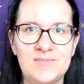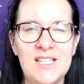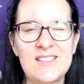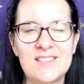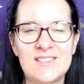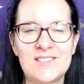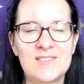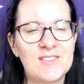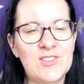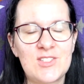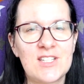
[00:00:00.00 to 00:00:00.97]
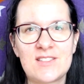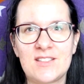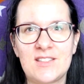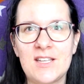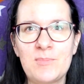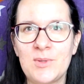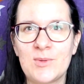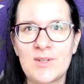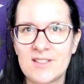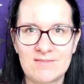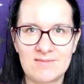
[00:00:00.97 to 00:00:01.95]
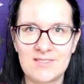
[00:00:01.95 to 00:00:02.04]
it's not just a tip, you
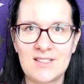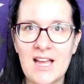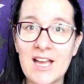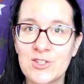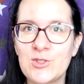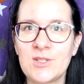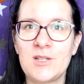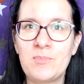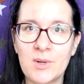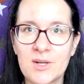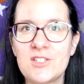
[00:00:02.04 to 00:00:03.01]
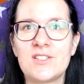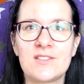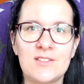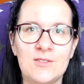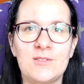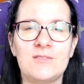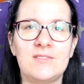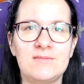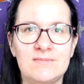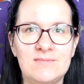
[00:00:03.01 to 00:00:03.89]
can actually purchase, you know,